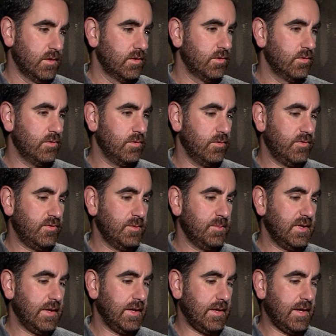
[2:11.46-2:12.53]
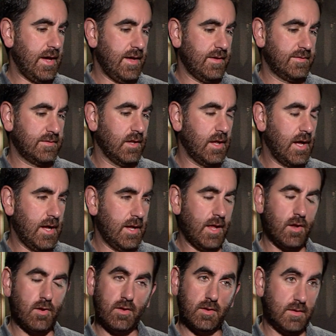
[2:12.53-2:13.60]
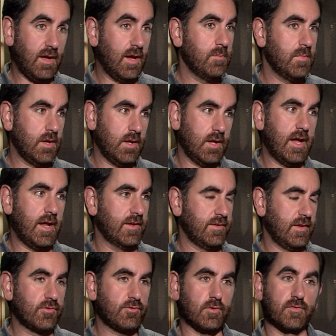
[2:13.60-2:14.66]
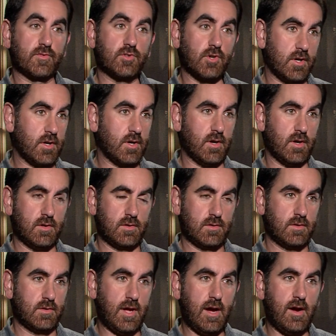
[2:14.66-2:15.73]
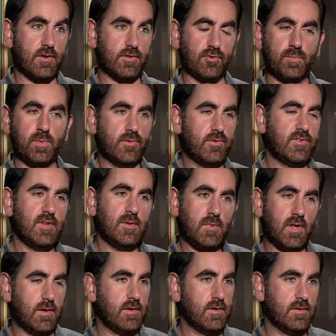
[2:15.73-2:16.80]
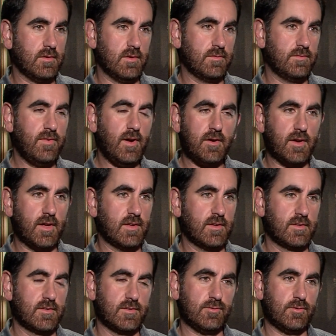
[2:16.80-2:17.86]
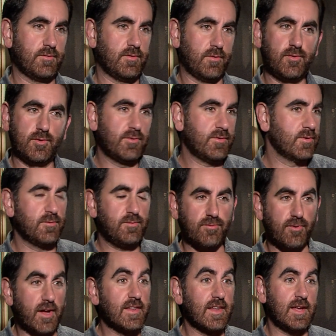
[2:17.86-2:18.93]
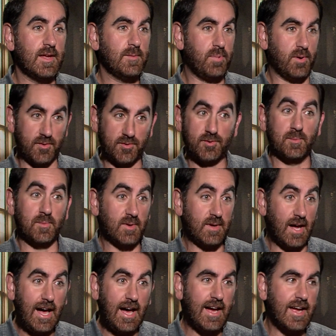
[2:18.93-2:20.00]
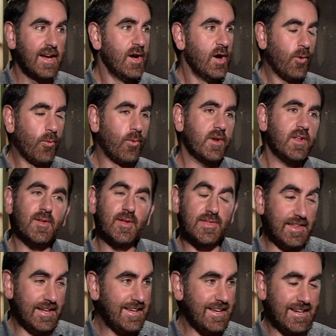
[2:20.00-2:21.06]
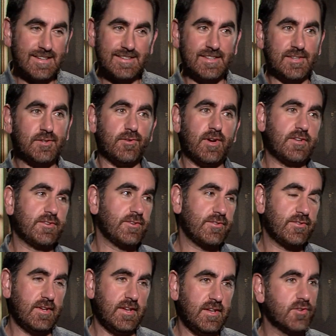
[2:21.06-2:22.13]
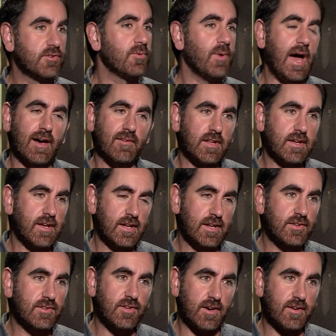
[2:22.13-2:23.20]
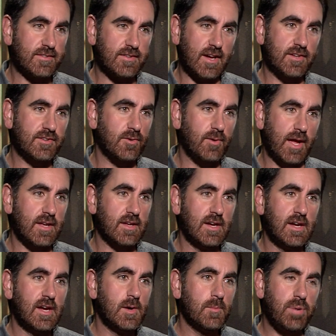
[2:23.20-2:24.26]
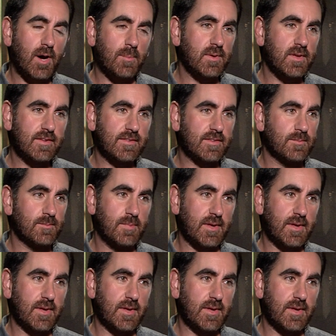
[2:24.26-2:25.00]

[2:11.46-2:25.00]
You, you seem to get cast a lot, not all the time, but a lot, as, as sort of darker characters, but you seem like you're a very sort of effusive, friendly, personable guy. You, what do you think it is that directors see in you? Do you have like a hidden dark side? Do you hate puppies and